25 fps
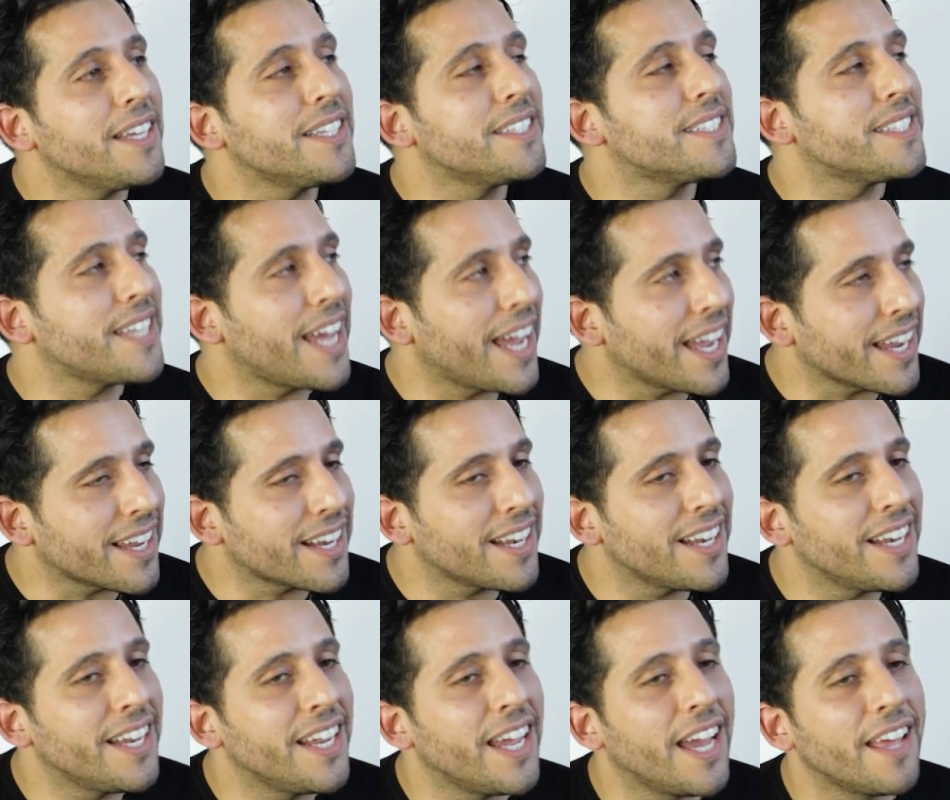
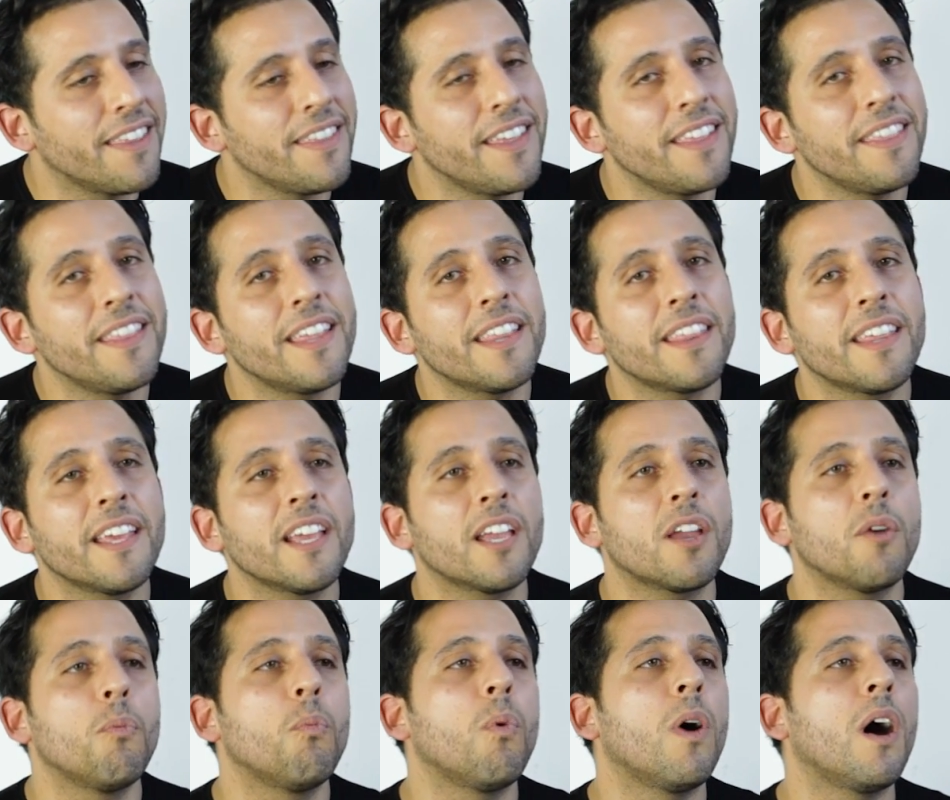Exactly. And then they're
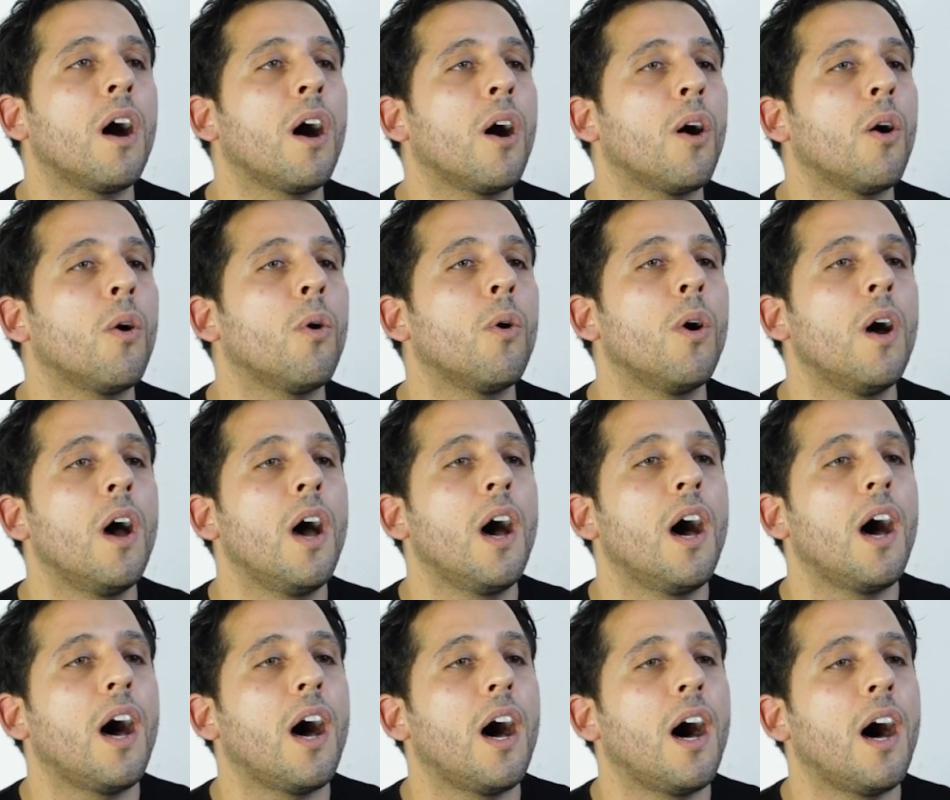thinking, well,
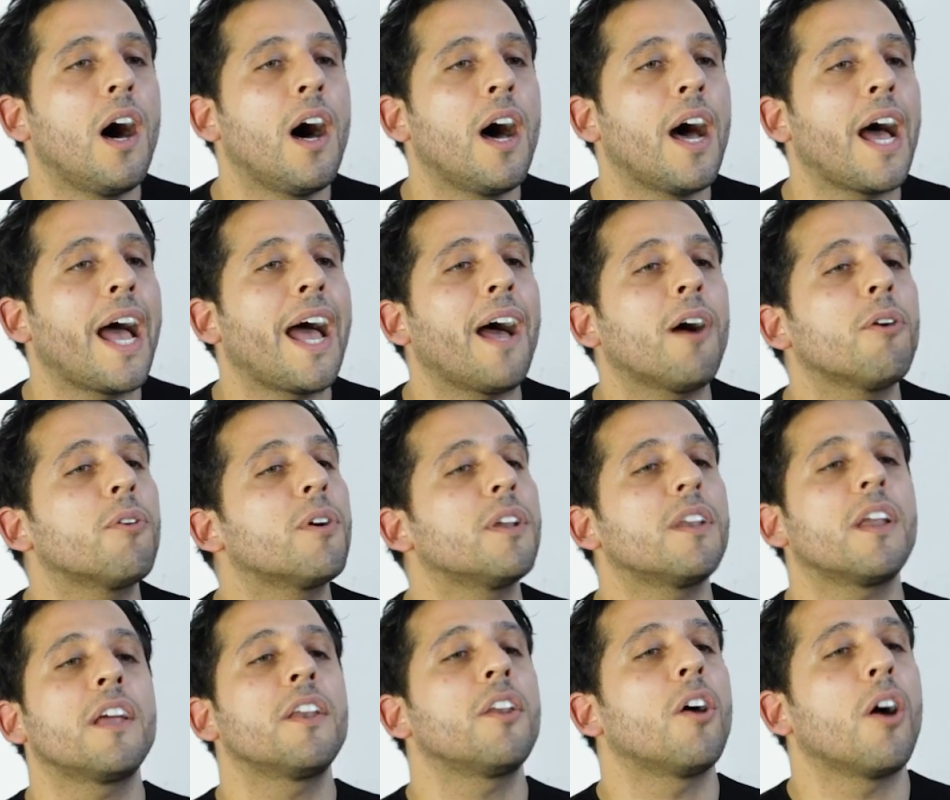how
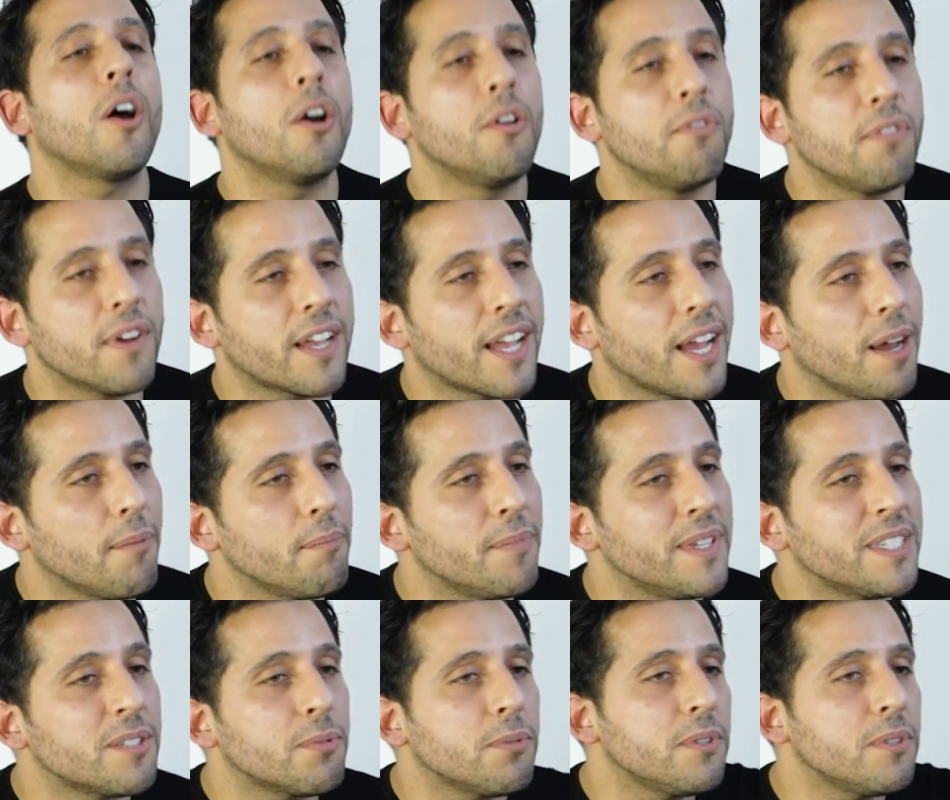can I not overcome this?